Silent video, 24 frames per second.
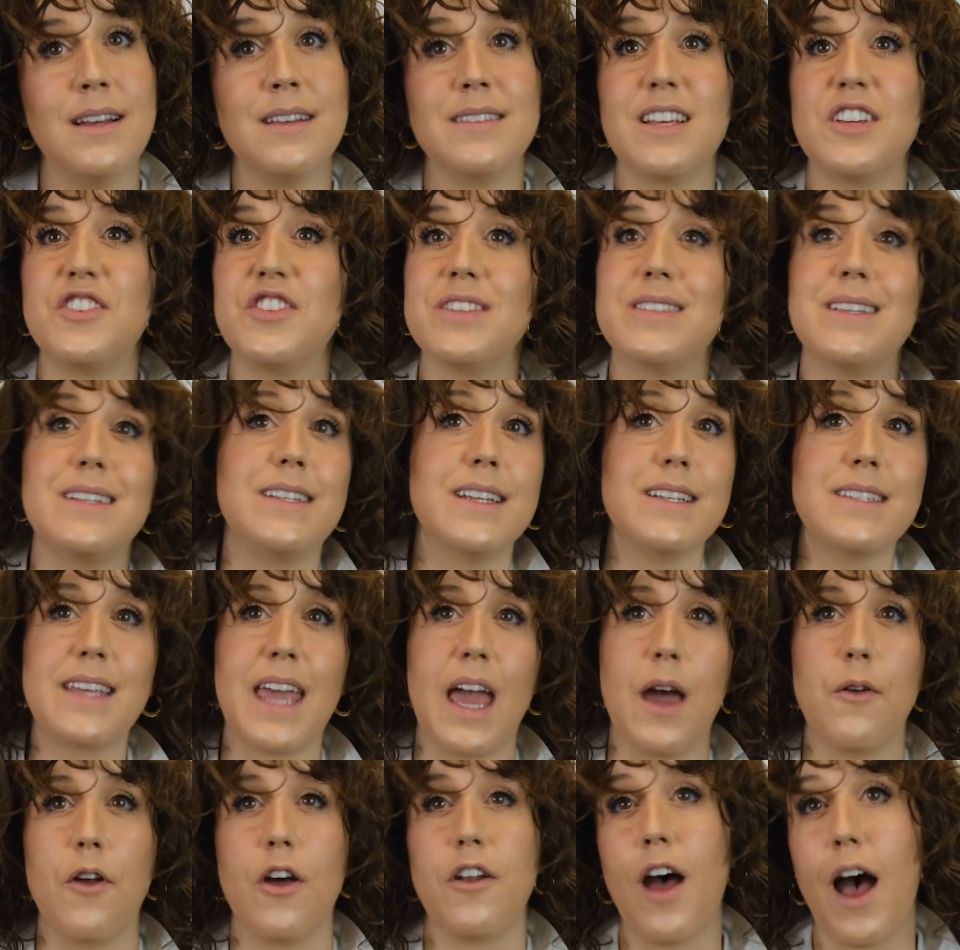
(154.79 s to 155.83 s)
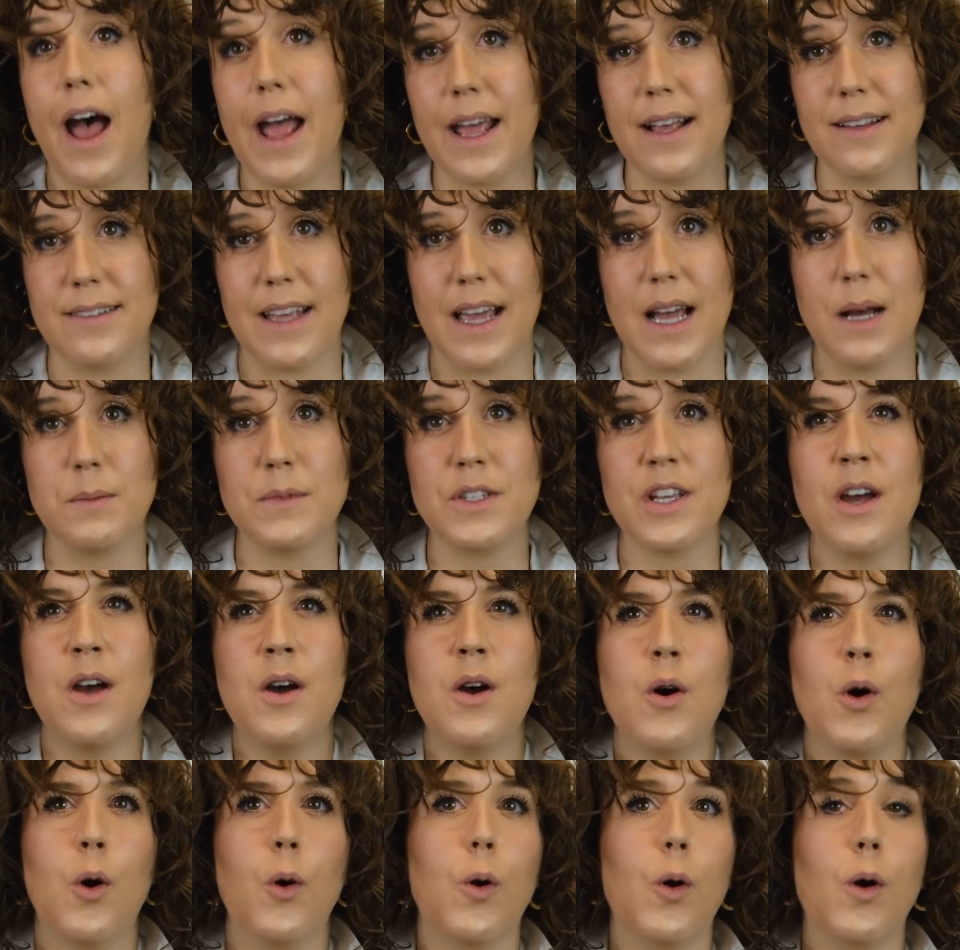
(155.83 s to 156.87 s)
such as a discount on eye exams
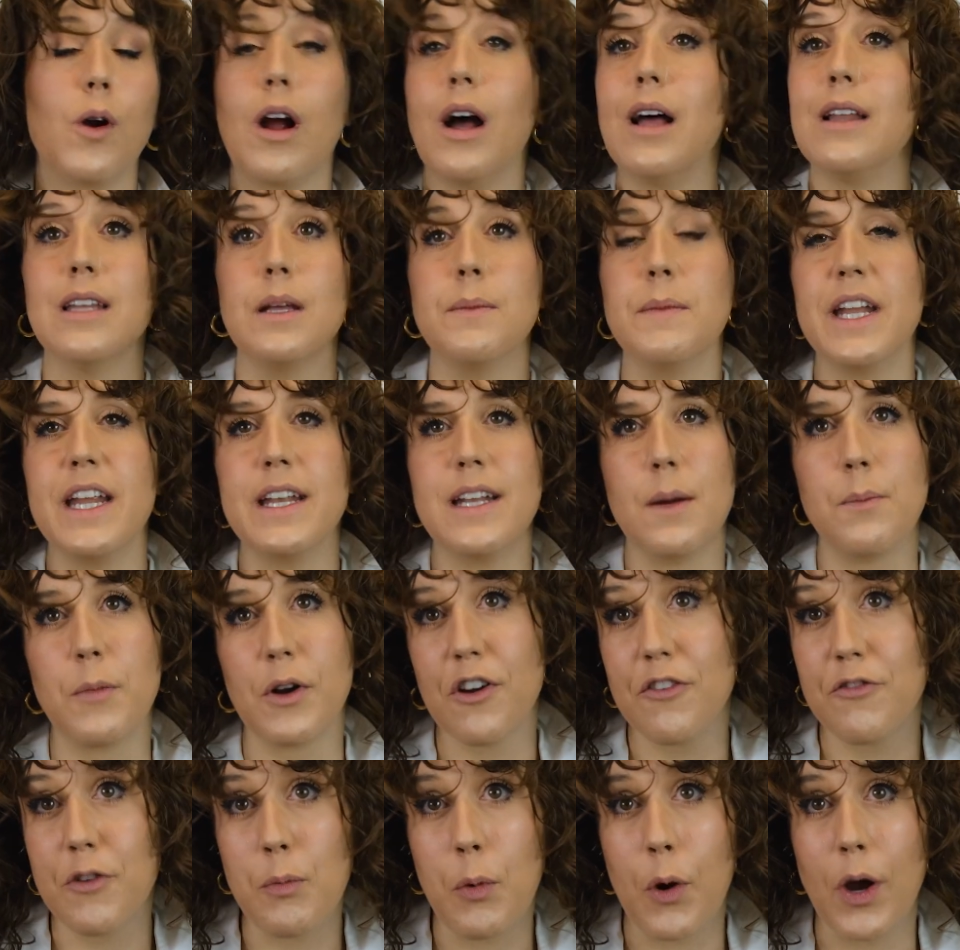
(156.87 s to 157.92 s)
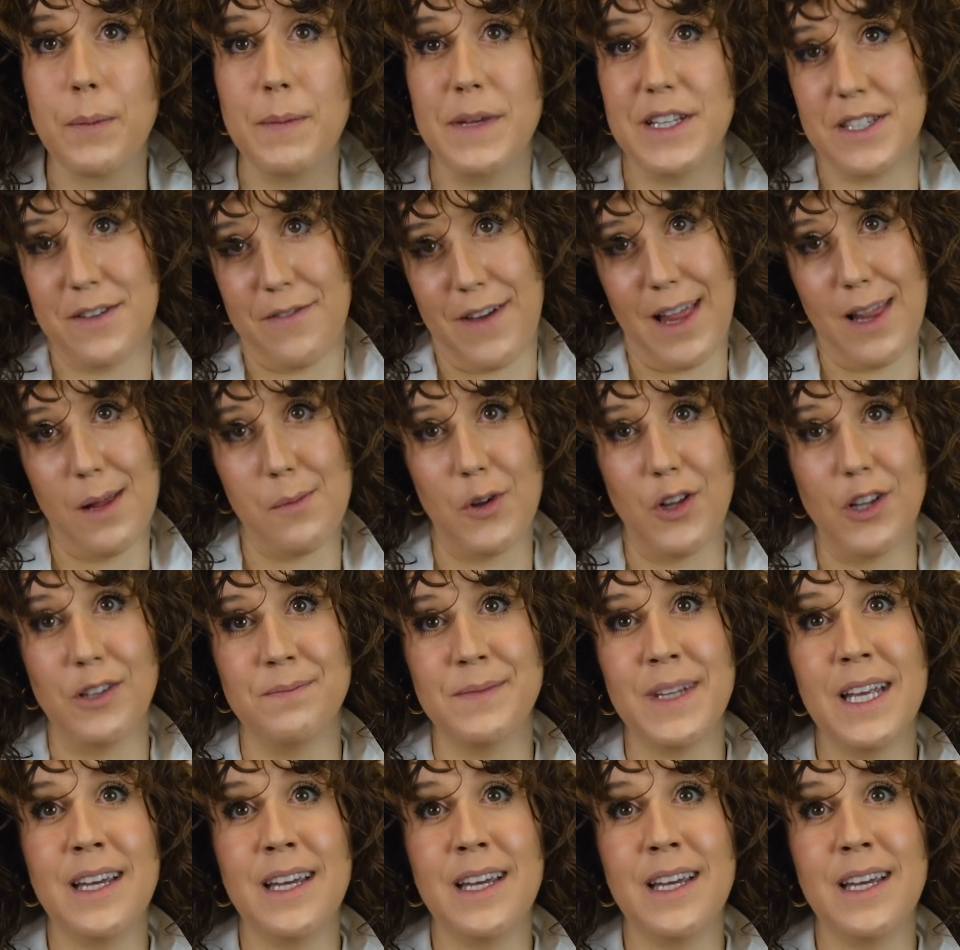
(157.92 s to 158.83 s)
or a limited number of appointments available.